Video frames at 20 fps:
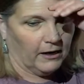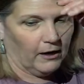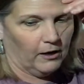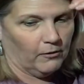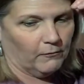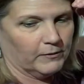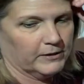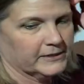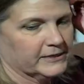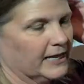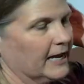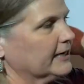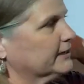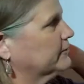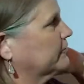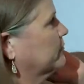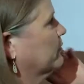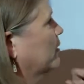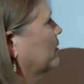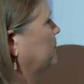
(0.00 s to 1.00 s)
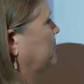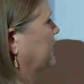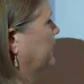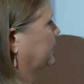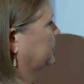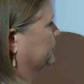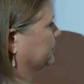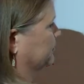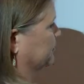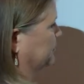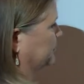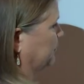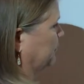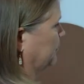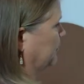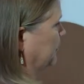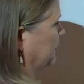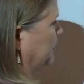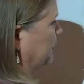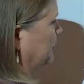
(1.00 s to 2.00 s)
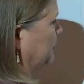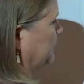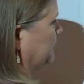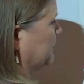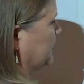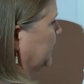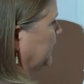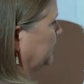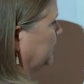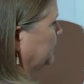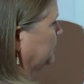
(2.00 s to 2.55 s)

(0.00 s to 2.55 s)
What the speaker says: I always like to draw pictures. So you've got